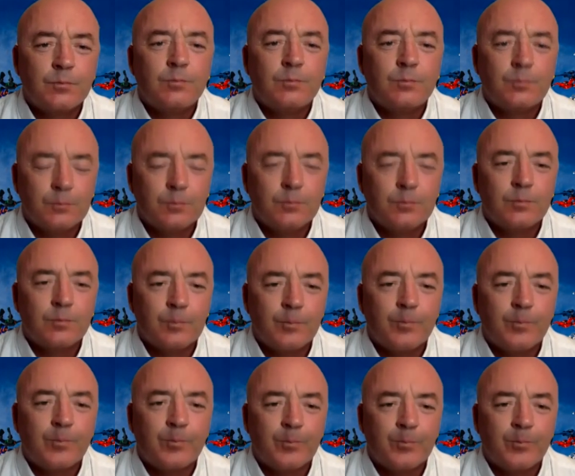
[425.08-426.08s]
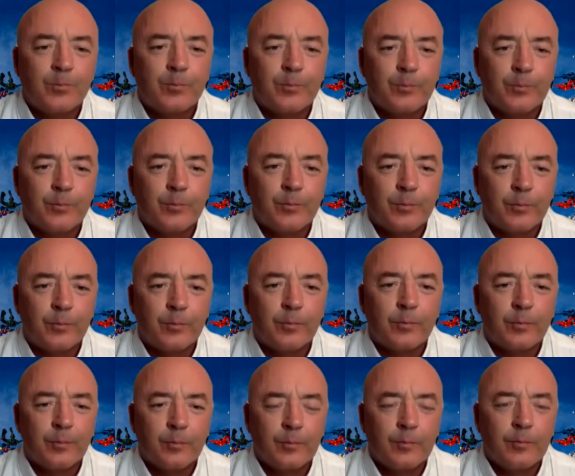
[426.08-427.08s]

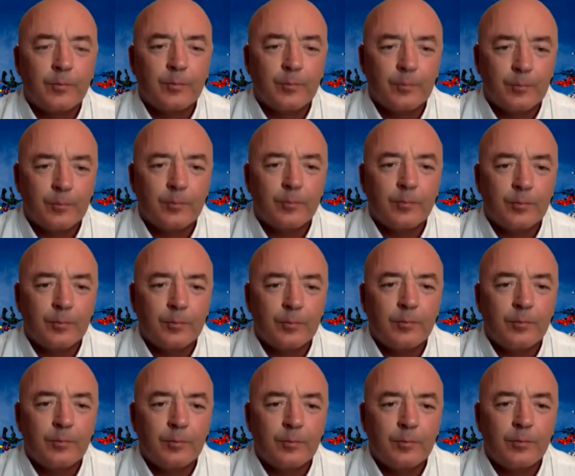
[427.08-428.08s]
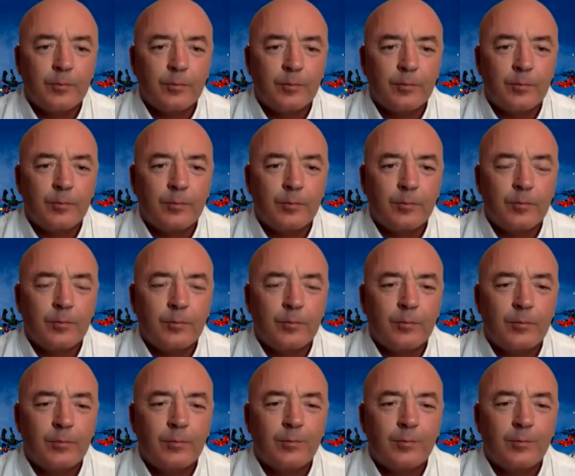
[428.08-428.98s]
This person isn't speaking.